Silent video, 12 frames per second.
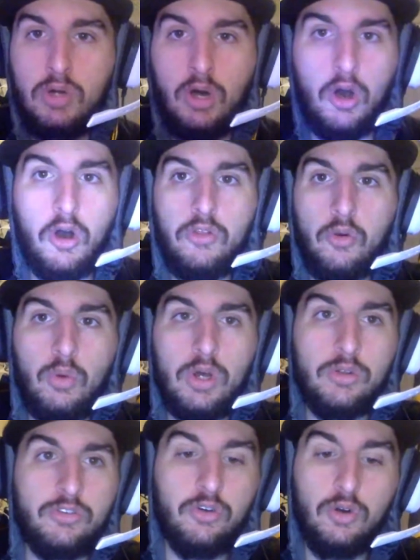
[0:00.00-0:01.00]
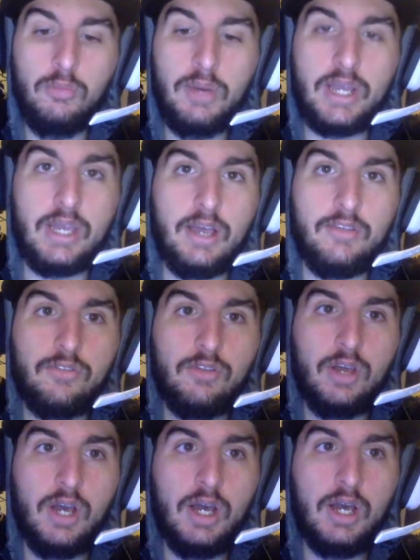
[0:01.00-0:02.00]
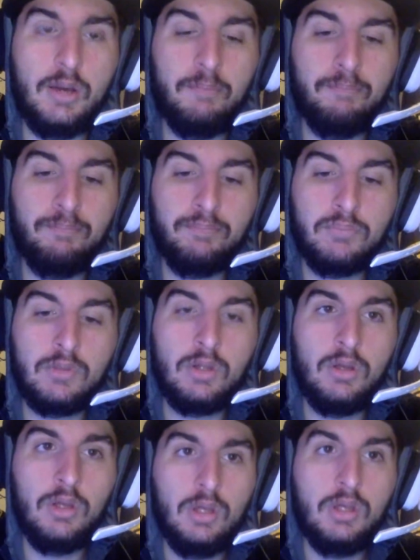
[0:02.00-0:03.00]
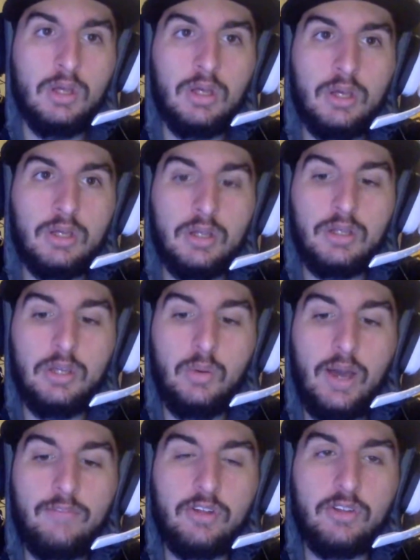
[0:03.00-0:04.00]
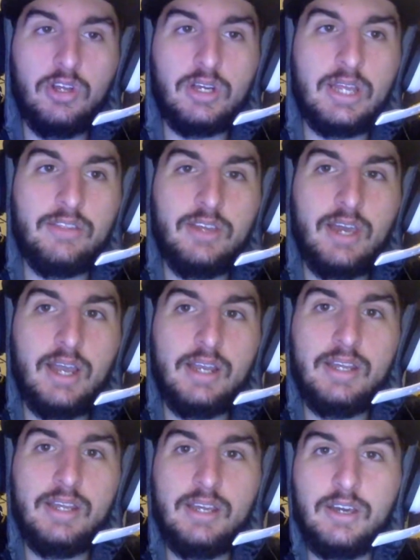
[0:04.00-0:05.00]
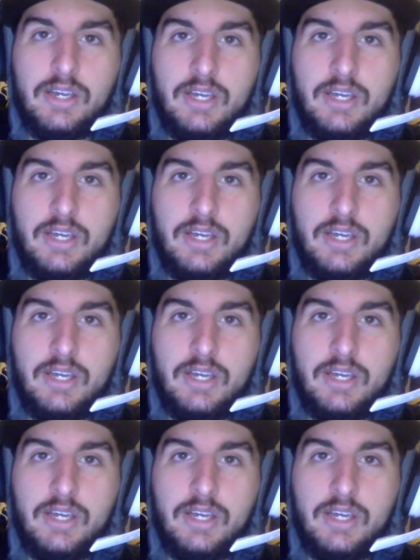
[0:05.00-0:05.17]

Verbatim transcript: all the will to him, I guess. You have to look at the idea